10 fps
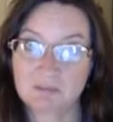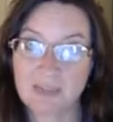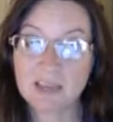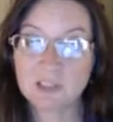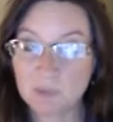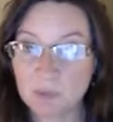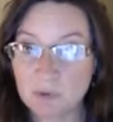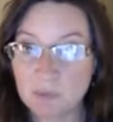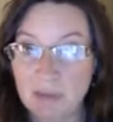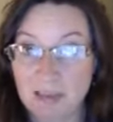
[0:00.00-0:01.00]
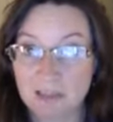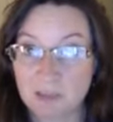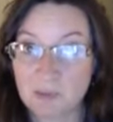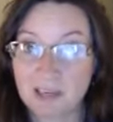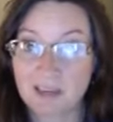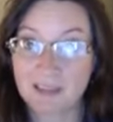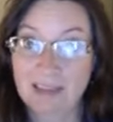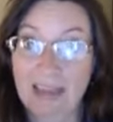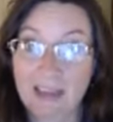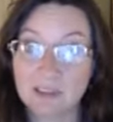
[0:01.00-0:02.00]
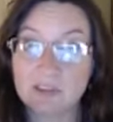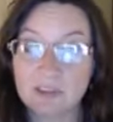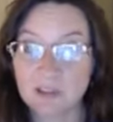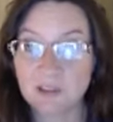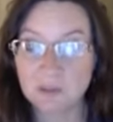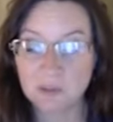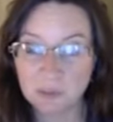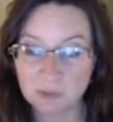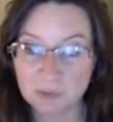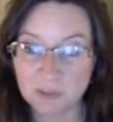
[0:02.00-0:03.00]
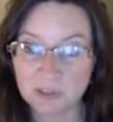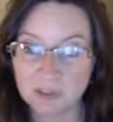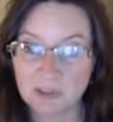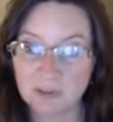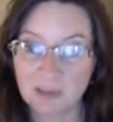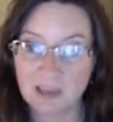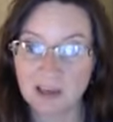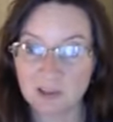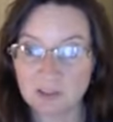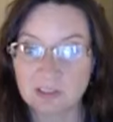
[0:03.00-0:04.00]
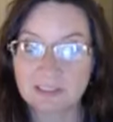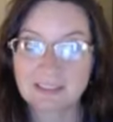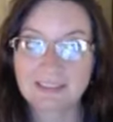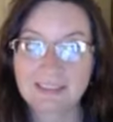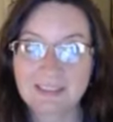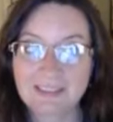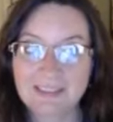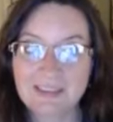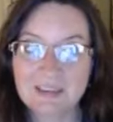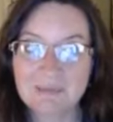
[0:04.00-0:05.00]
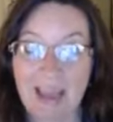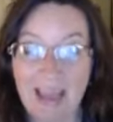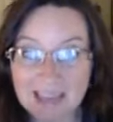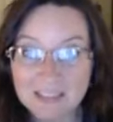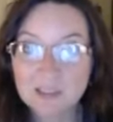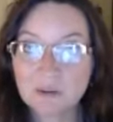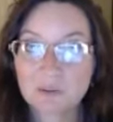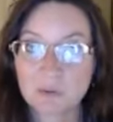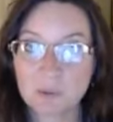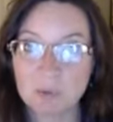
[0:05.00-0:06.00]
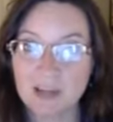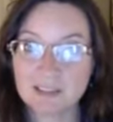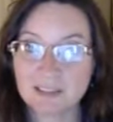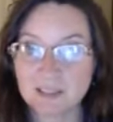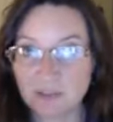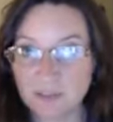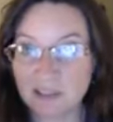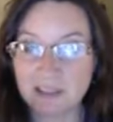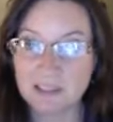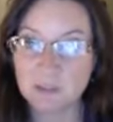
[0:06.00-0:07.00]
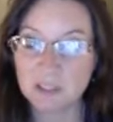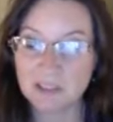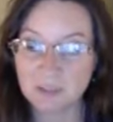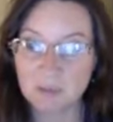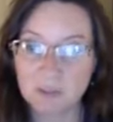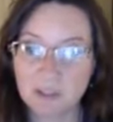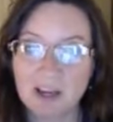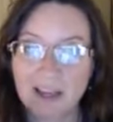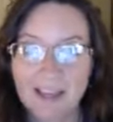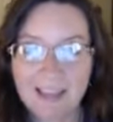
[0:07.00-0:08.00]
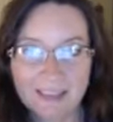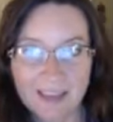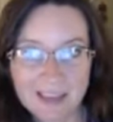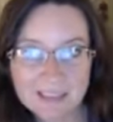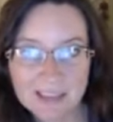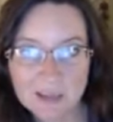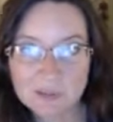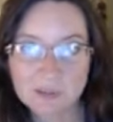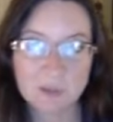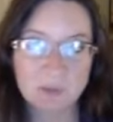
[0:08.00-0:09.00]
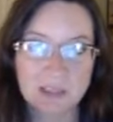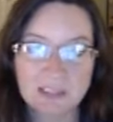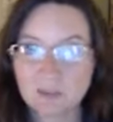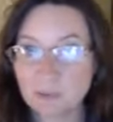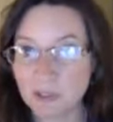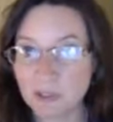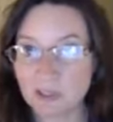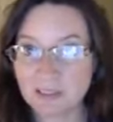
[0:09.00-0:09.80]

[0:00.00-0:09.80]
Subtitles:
cast member passed away, and they had to find a new Dumbledore. So they actually had to go through a process of finding someone similar. That's how soulmates work,